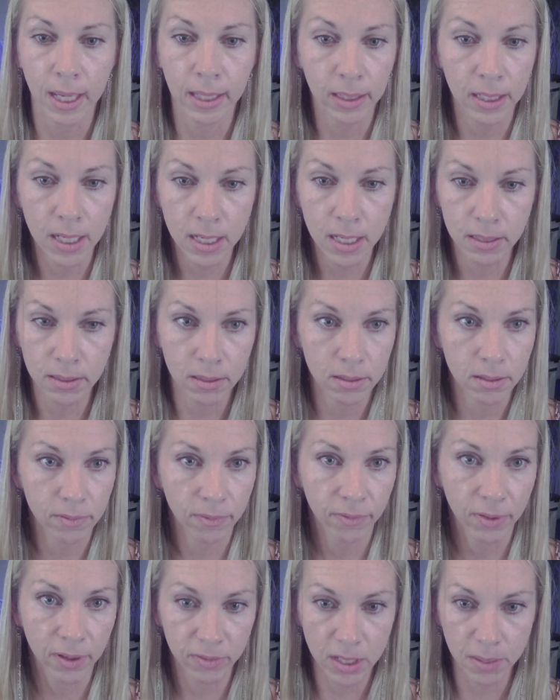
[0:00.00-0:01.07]
at least
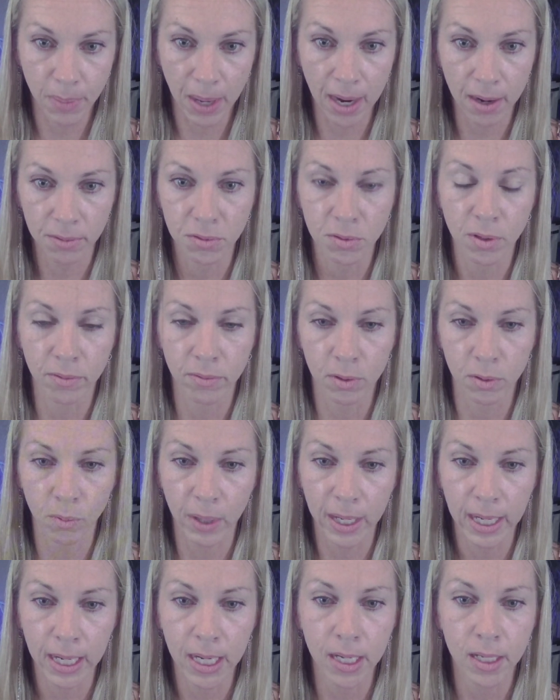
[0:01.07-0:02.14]
50 pounds
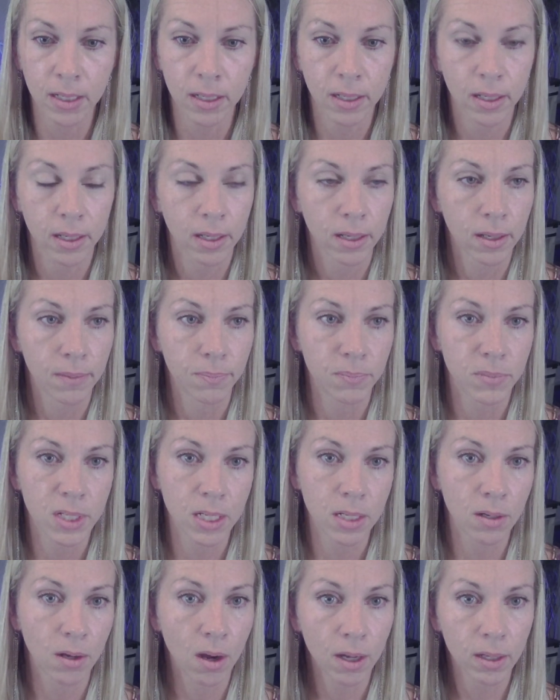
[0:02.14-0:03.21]
overweight,
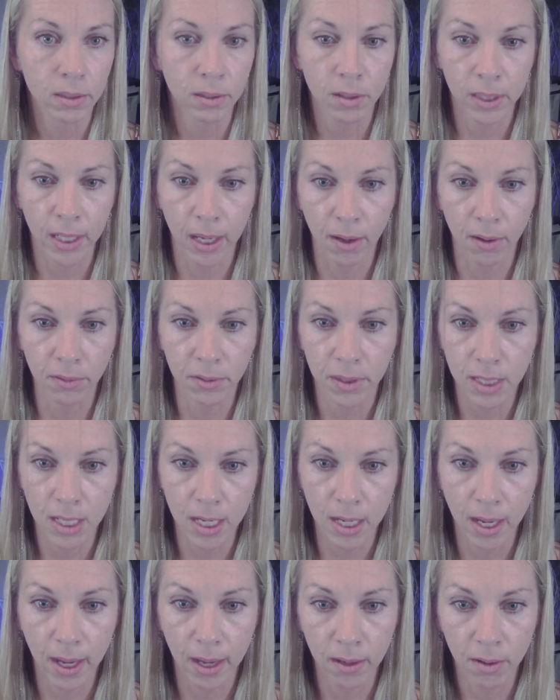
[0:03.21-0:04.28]
did not look
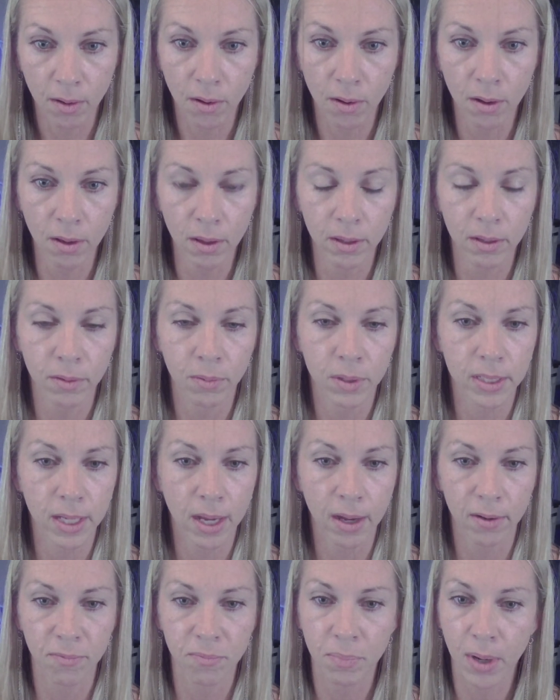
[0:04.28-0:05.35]
healthy at all, was
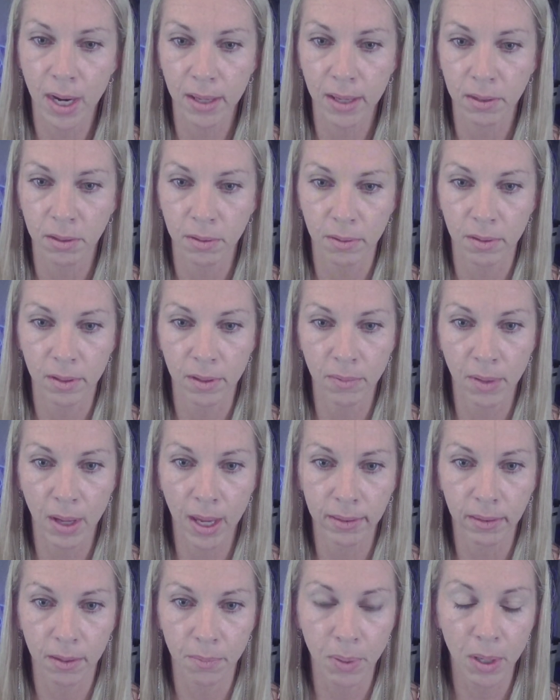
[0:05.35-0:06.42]
out of breath
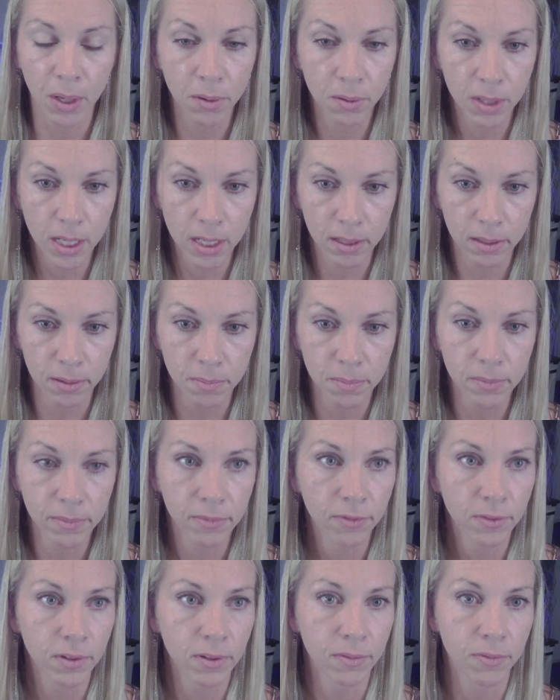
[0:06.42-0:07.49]
at the podium
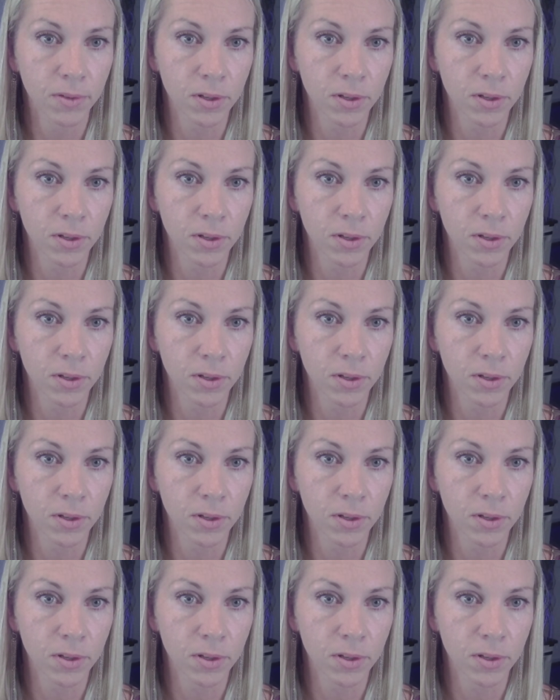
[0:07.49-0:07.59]
for the